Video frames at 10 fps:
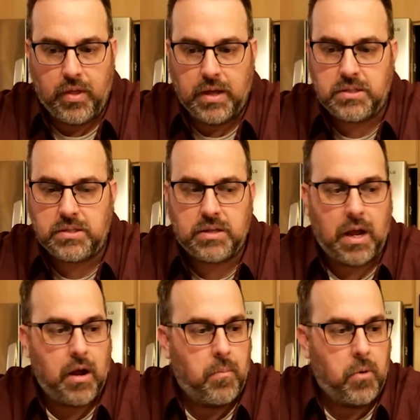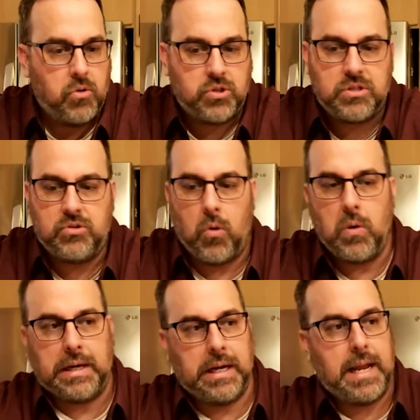this, I almost
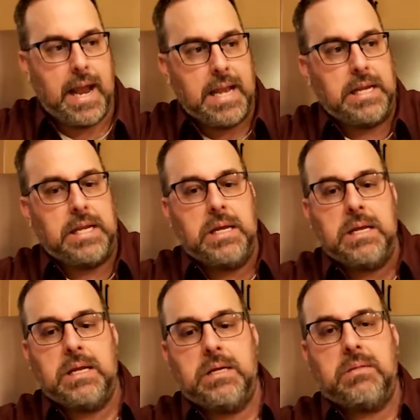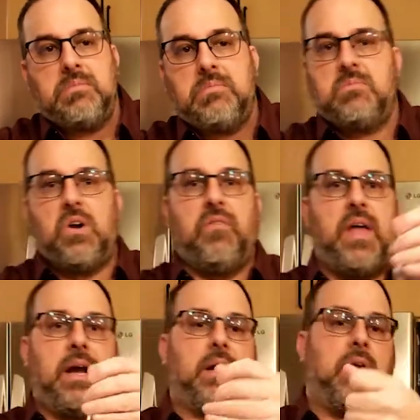don't get any
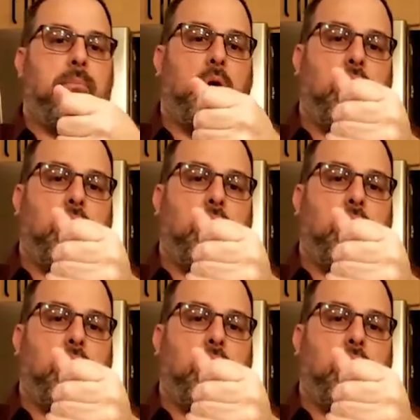of that kind of